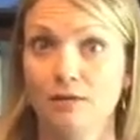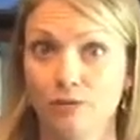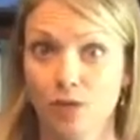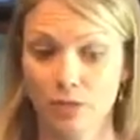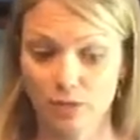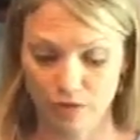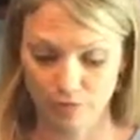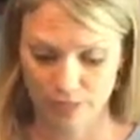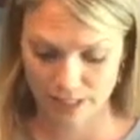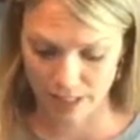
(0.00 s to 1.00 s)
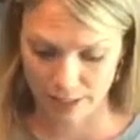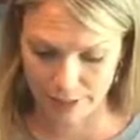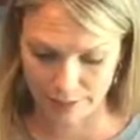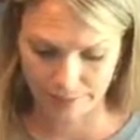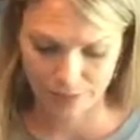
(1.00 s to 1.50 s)
waterproof
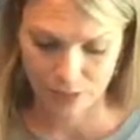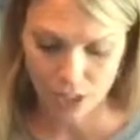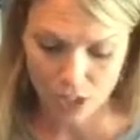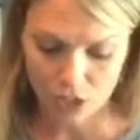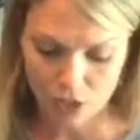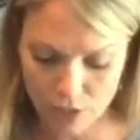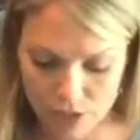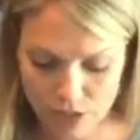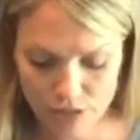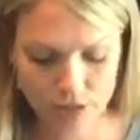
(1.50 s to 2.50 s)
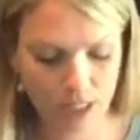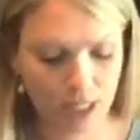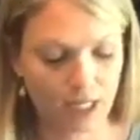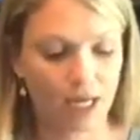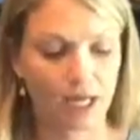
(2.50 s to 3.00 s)
mascara. You also
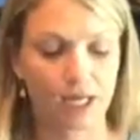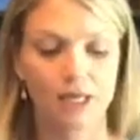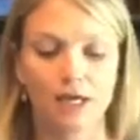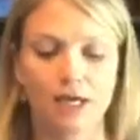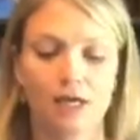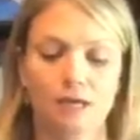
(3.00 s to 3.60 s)
get a